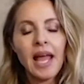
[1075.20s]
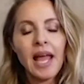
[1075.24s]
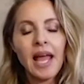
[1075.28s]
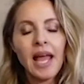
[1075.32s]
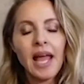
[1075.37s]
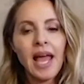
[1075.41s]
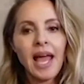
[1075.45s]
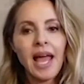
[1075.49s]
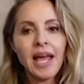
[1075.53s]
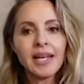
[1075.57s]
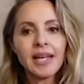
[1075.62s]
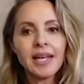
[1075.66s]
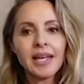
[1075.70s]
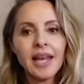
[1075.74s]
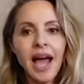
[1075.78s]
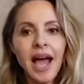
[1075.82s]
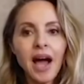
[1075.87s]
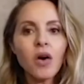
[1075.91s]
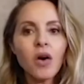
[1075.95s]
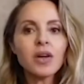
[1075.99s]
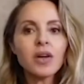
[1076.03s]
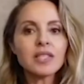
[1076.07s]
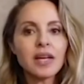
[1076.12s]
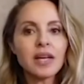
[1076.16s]
And now
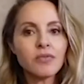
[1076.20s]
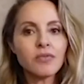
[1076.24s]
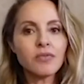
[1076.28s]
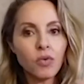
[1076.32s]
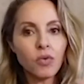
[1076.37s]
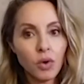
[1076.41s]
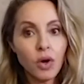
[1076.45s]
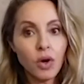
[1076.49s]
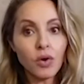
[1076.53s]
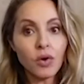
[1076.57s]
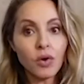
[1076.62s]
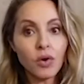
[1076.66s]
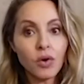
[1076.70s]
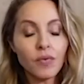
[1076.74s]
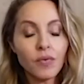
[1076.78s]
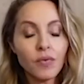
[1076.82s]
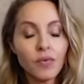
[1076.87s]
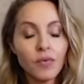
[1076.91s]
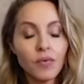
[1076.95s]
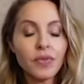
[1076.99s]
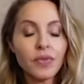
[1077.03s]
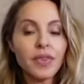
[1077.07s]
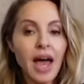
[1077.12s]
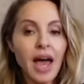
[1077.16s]
as I've
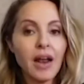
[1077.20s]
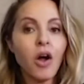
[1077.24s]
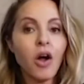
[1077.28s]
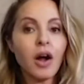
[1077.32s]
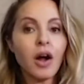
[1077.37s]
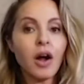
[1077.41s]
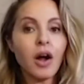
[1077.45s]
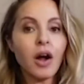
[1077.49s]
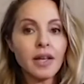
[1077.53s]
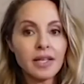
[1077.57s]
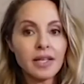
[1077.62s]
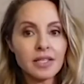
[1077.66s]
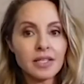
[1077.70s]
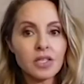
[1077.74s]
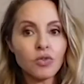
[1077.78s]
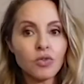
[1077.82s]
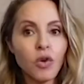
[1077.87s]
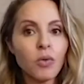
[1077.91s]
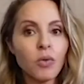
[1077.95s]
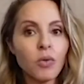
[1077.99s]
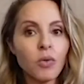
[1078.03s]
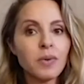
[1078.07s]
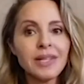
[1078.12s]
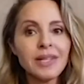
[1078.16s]
grown, that audience has
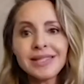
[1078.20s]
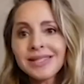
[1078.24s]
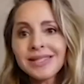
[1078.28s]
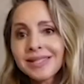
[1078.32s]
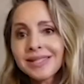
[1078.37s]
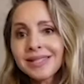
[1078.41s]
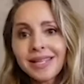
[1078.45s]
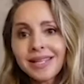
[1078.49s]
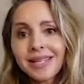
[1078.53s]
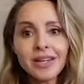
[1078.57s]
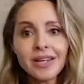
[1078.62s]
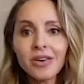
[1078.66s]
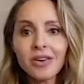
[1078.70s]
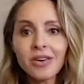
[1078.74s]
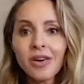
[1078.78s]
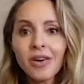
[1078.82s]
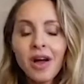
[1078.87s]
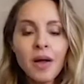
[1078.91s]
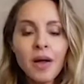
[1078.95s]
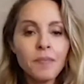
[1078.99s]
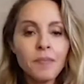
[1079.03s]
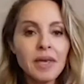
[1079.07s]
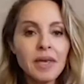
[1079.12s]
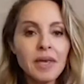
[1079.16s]
grown, but it's still
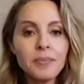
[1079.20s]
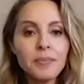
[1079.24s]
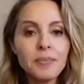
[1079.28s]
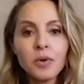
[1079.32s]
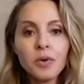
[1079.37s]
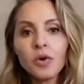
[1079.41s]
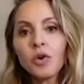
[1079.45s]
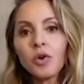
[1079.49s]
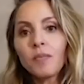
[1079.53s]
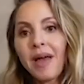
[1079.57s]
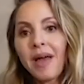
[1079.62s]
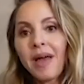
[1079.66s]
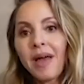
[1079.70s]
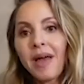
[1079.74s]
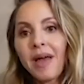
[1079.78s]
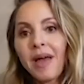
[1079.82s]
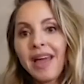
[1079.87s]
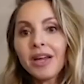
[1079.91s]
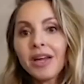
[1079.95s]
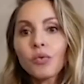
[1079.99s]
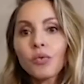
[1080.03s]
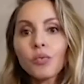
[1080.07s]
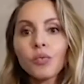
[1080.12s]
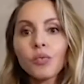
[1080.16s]
people who may
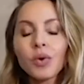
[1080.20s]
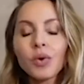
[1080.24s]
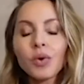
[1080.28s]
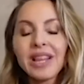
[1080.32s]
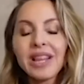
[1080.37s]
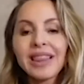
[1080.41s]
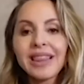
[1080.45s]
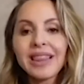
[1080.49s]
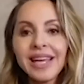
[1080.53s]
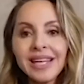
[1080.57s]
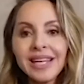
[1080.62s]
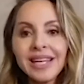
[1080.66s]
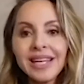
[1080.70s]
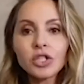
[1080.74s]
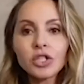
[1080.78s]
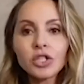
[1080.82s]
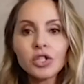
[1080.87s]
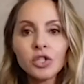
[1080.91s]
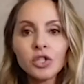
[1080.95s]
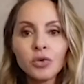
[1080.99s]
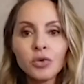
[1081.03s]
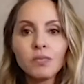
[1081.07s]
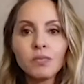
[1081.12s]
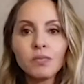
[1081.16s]
relate
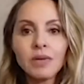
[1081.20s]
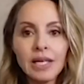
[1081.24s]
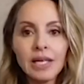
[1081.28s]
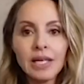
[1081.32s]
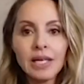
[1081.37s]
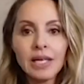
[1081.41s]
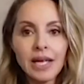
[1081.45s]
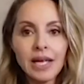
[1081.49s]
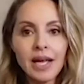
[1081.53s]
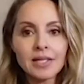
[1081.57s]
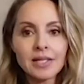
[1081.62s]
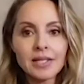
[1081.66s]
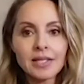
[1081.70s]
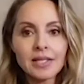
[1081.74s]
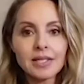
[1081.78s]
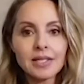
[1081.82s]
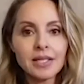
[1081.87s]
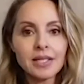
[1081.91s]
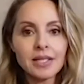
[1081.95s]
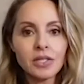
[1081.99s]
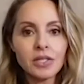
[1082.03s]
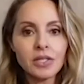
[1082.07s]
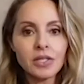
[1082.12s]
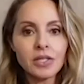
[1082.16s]
to me as a
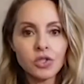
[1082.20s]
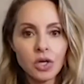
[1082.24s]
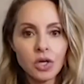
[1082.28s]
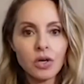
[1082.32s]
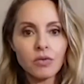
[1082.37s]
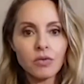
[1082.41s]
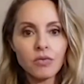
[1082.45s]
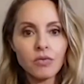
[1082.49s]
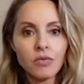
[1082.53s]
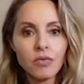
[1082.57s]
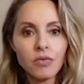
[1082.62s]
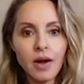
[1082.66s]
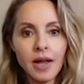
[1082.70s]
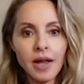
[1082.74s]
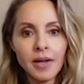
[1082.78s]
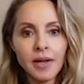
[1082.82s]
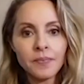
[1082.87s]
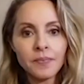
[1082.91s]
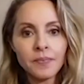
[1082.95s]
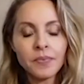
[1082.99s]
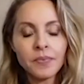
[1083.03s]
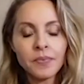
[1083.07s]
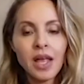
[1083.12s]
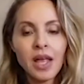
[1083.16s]
teacher,
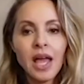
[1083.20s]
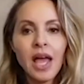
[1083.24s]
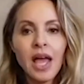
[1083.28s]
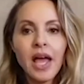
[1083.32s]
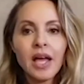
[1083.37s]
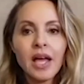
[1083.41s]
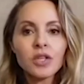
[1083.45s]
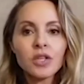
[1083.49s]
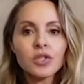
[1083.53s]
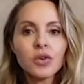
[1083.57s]
right? And